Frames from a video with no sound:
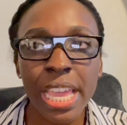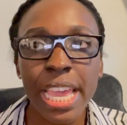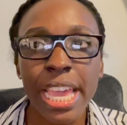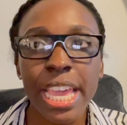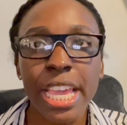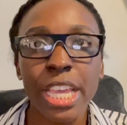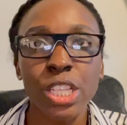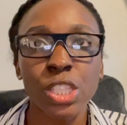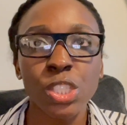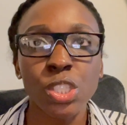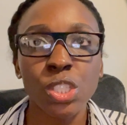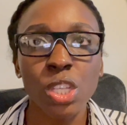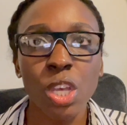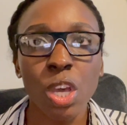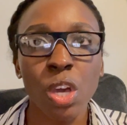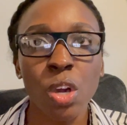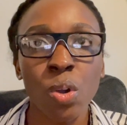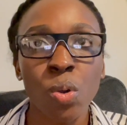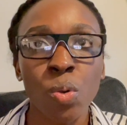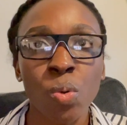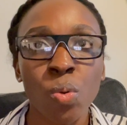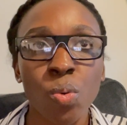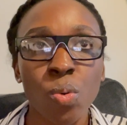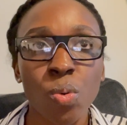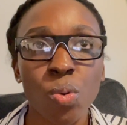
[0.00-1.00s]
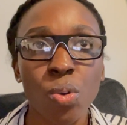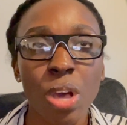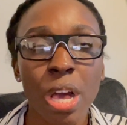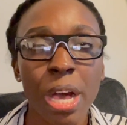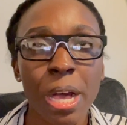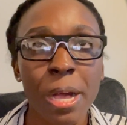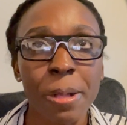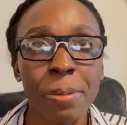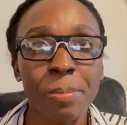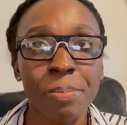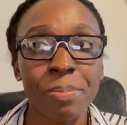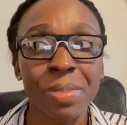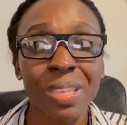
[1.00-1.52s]
And so
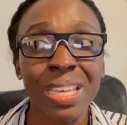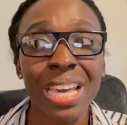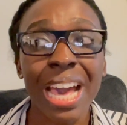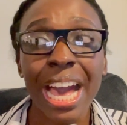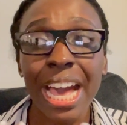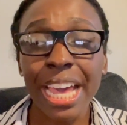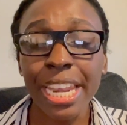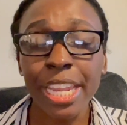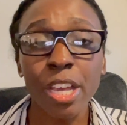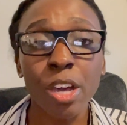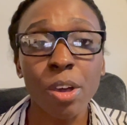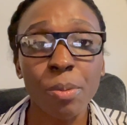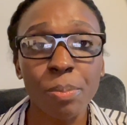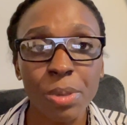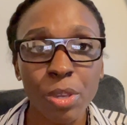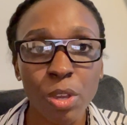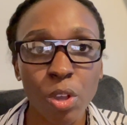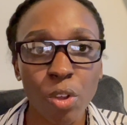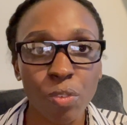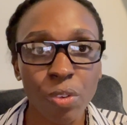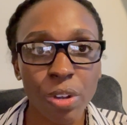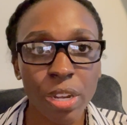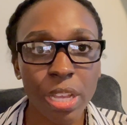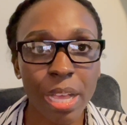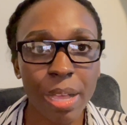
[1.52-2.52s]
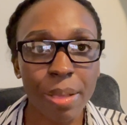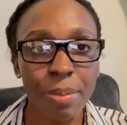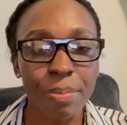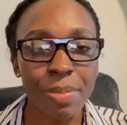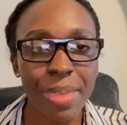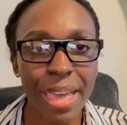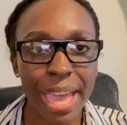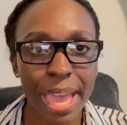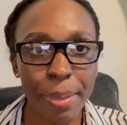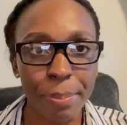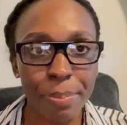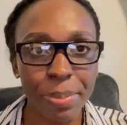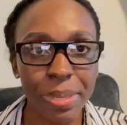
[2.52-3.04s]
God helped me overcome
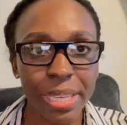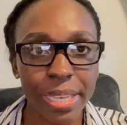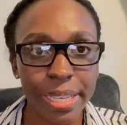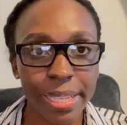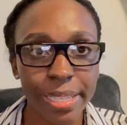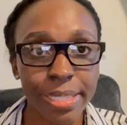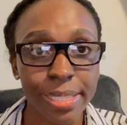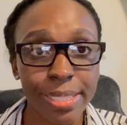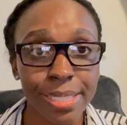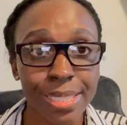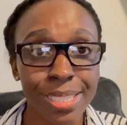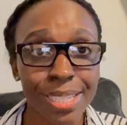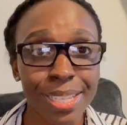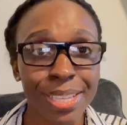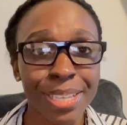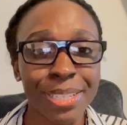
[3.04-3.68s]
that, because